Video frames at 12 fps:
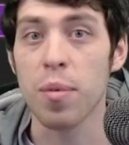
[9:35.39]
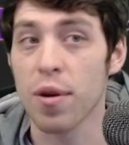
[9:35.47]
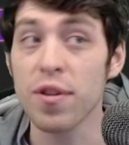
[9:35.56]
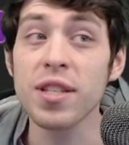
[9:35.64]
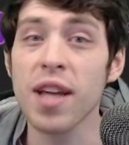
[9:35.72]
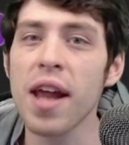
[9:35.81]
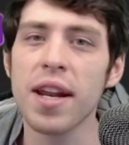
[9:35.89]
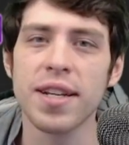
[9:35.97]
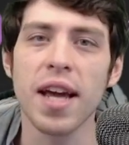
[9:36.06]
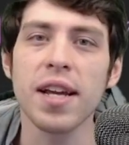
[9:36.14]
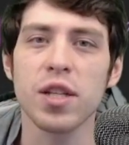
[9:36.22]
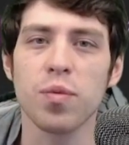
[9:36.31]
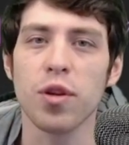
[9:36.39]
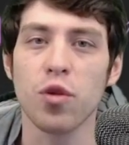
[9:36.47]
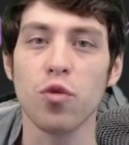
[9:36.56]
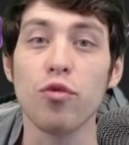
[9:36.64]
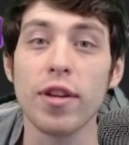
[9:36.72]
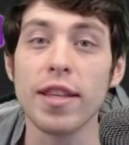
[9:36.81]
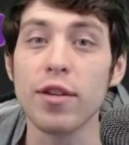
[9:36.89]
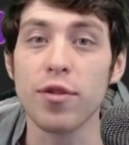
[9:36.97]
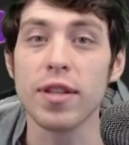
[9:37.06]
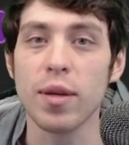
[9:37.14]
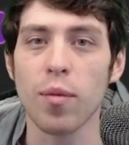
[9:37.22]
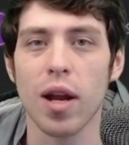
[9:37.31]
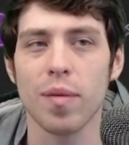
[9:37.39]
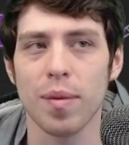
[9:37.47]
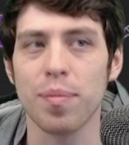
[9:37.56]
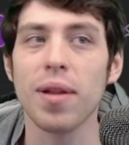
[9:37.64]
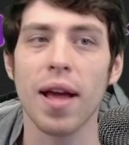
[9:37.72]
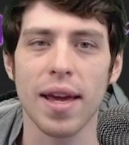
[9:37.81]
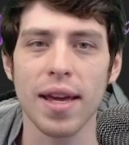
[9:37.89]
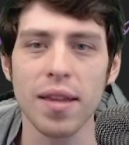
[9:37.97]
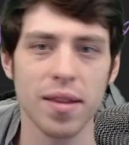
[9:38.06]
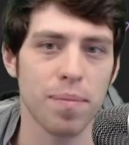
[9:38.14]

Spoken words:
But if this kind of deck is what you really, really want to be playing,